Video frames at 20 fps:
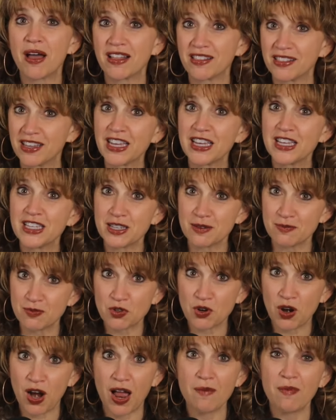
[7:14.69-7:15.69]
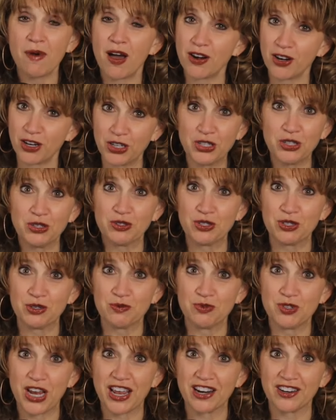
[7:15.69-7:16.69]
clicking subscribe on our YouTube
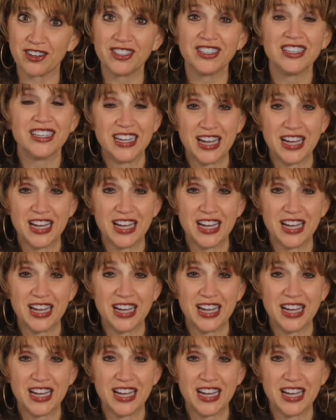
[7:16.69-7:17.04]
channel.